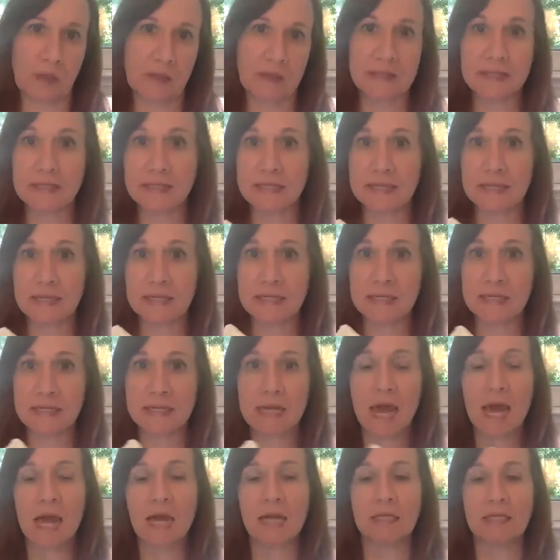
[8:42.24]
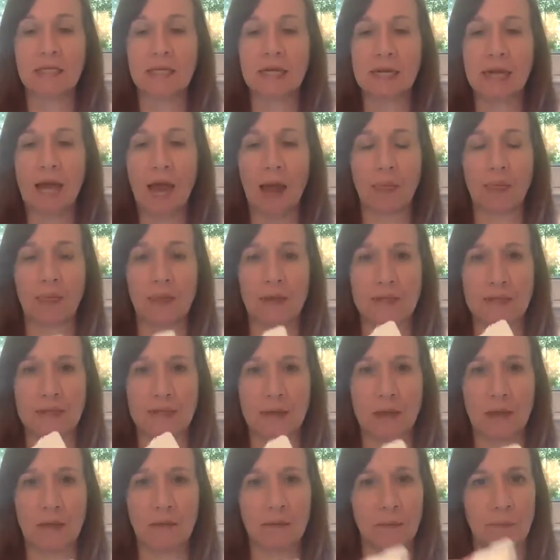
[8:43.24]
seeds to get
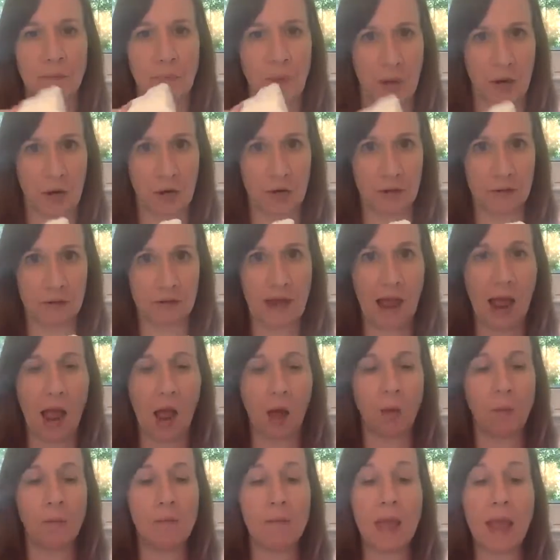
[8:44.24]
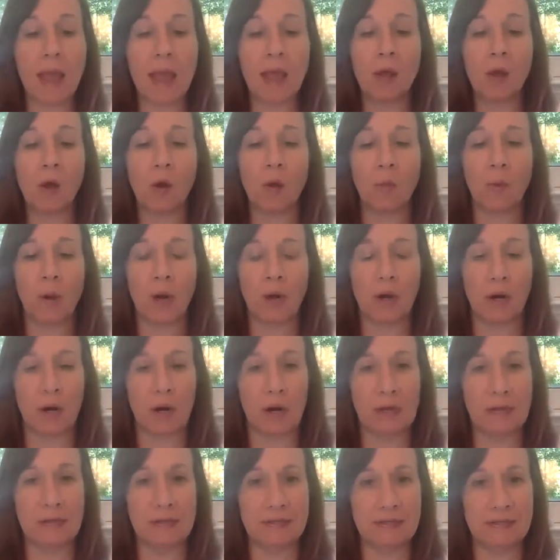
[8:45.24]
this butter. Now, mango butter
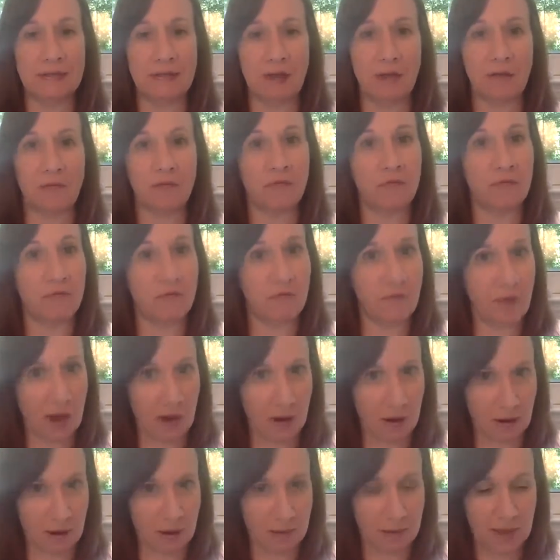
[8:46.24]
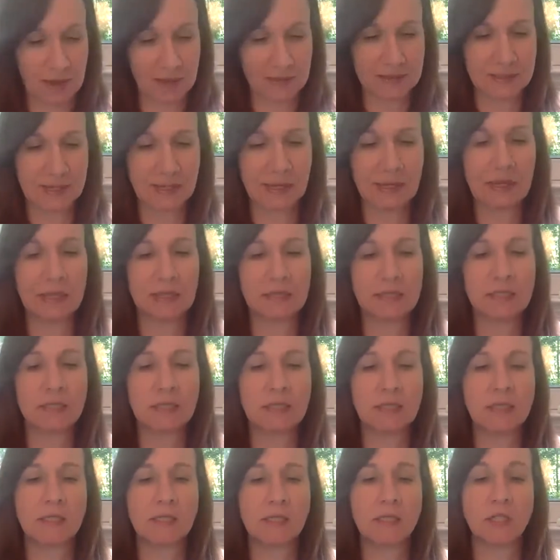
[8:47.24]
is very amazing. It's
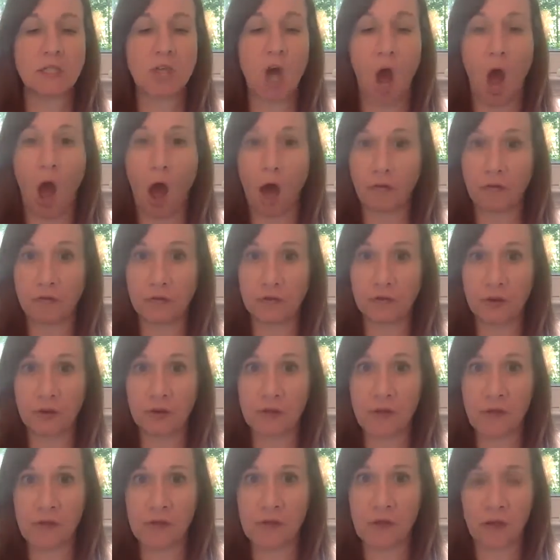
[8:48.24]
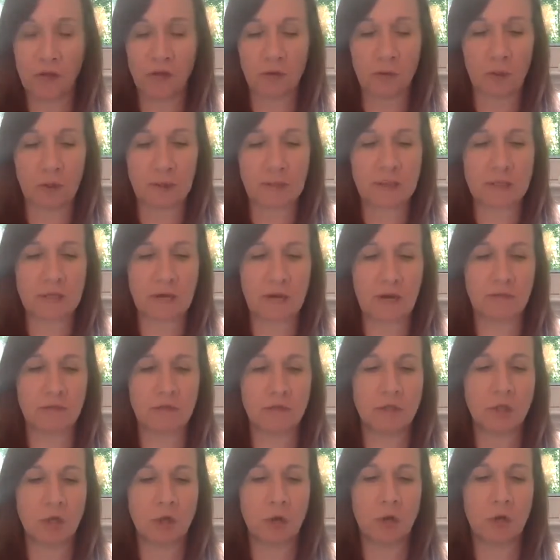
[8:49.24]
softer than the other ones that I've
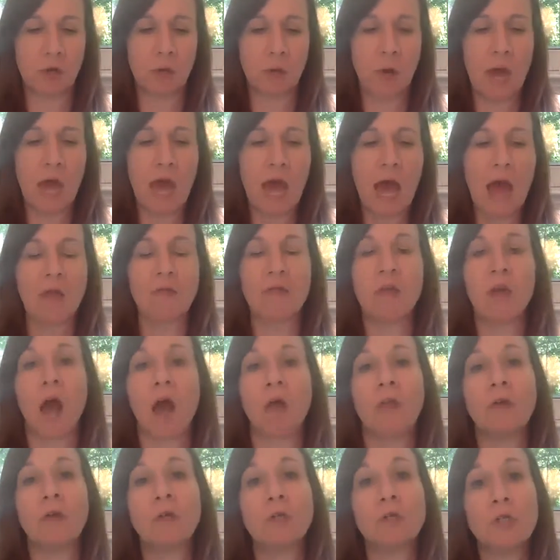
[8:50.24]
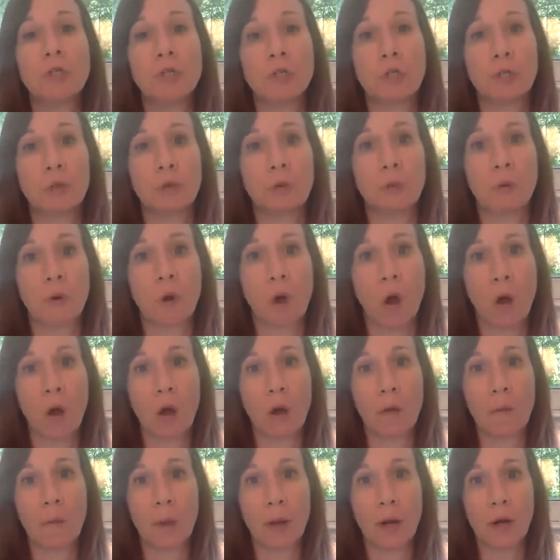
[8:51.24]
shown you. The other two,
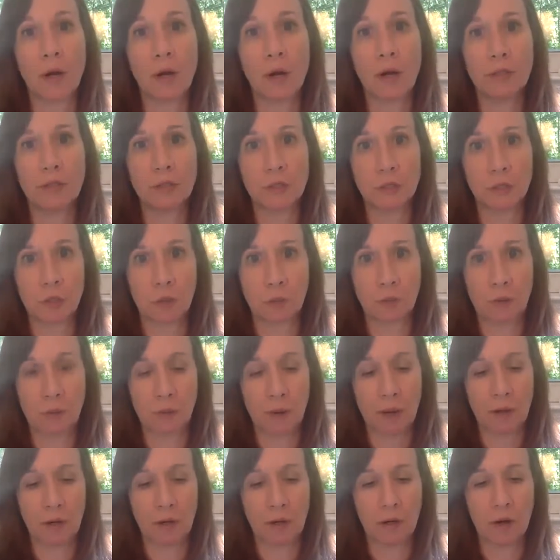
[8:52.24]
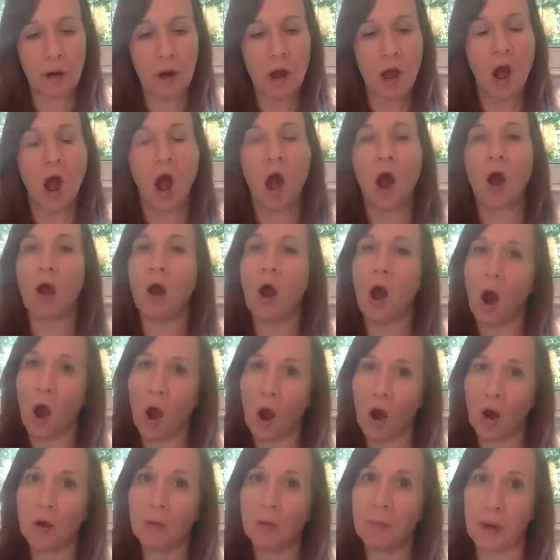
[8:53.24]
cocoa butter and tucuma butter, are
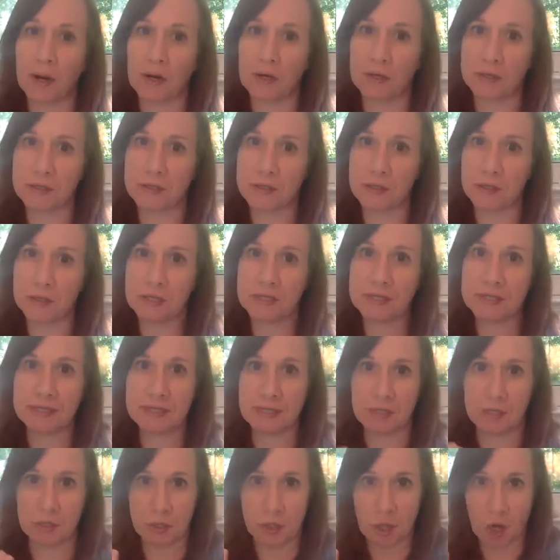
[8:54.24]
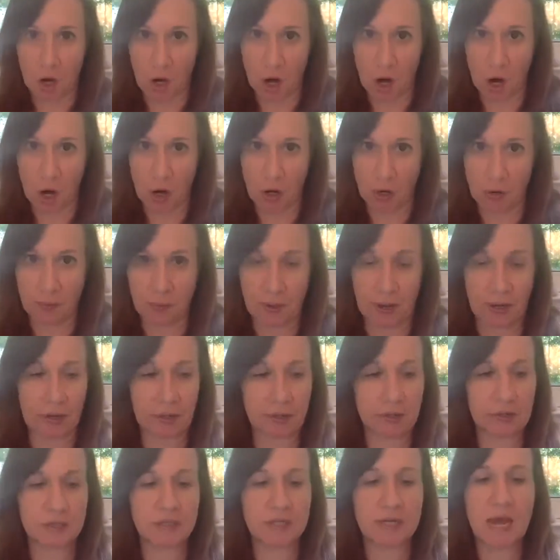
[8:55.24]
hard butters. They're considered hard
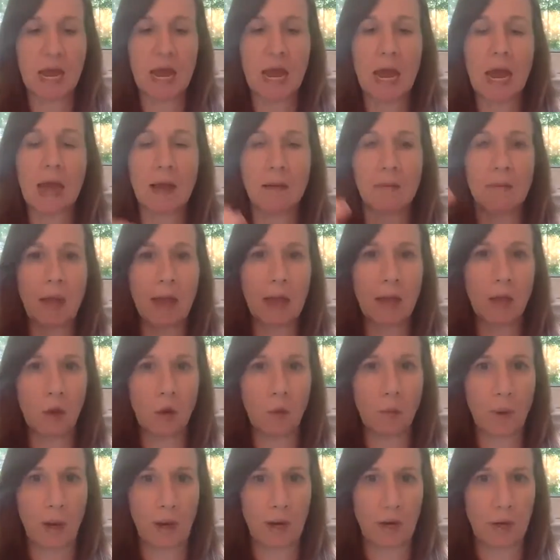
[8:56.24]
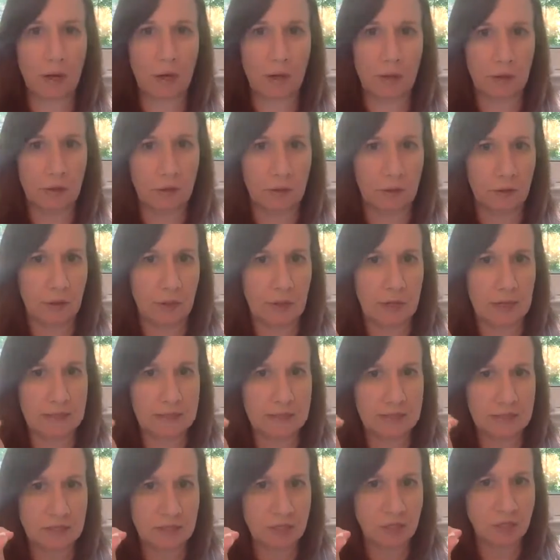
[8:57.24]
butters. Mango butter
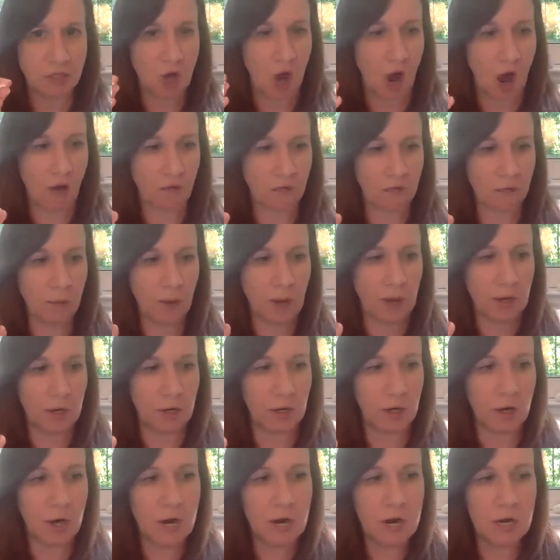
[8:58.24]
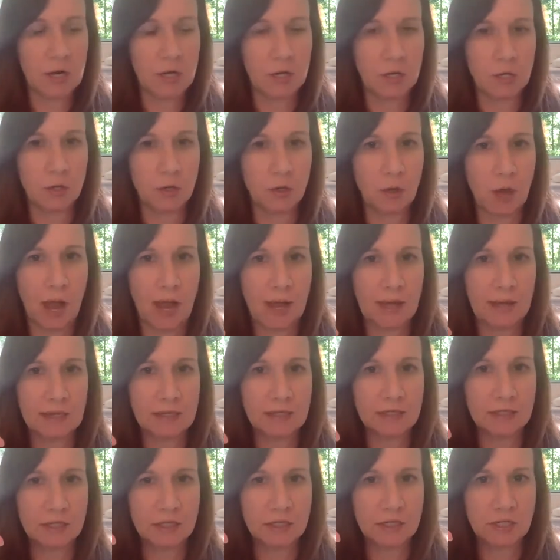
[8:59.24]
is a soft butter. I
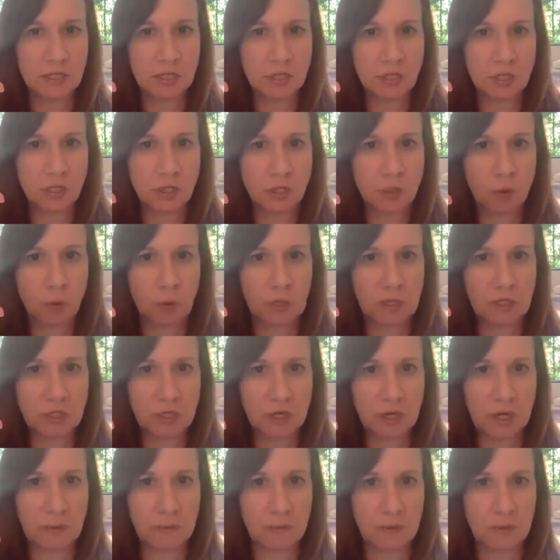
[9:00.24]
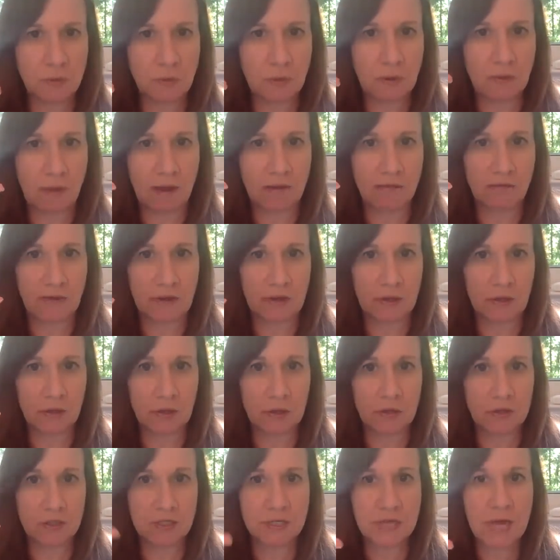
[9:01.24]
can just squish it in between my
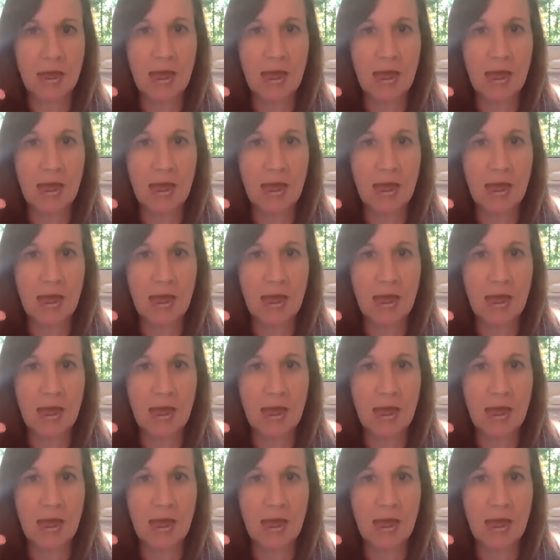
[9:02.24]
fingers,